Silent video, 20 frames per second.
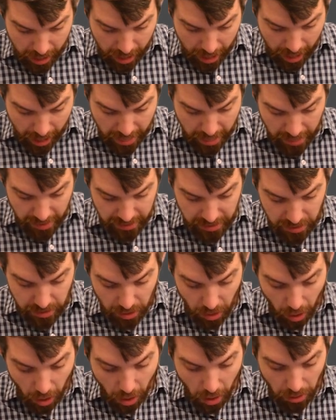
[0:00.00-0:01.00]
And then this is
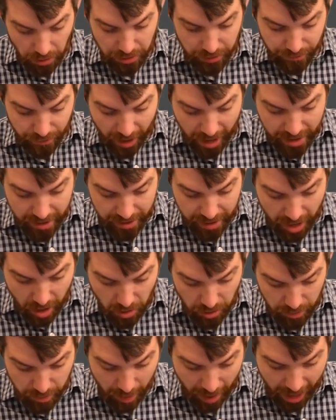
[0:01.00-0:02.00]
all divided
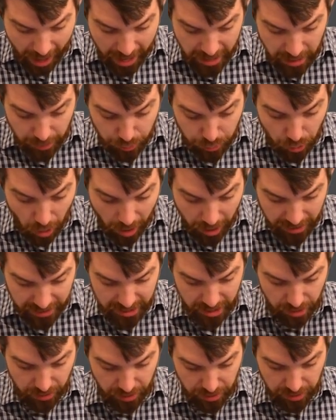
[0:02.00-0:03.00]
out by the product
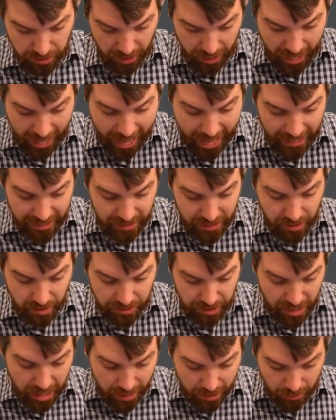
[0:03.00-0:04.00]
here. There's an x and there's
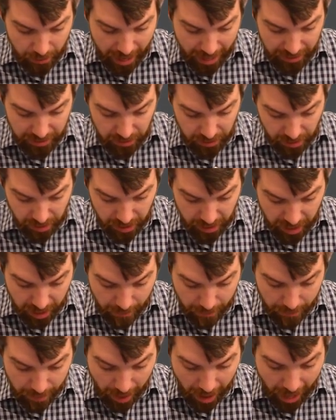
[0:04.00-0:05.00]
another x, so they're going to
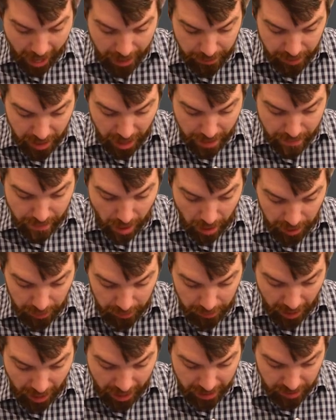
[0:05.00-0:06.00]
combine when I
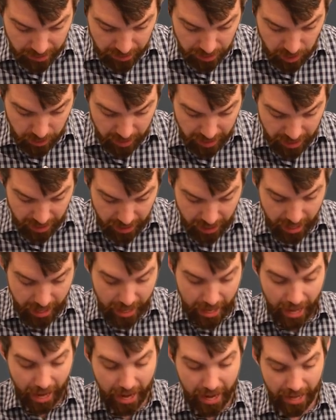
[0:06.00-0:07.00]
multiply them to be
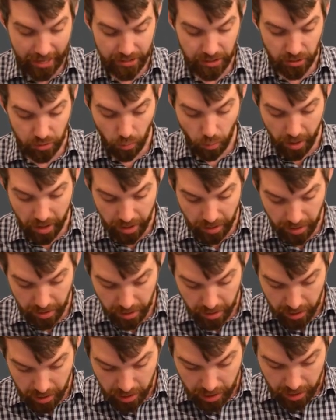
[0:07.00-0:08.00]
an x
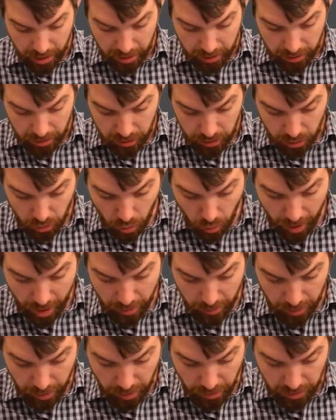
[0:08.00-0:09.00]
squared, square
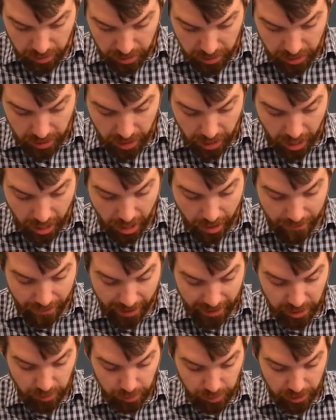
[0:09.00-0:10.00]
root of
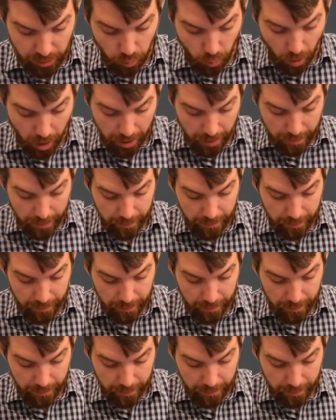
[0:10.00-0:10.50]
x plus 1.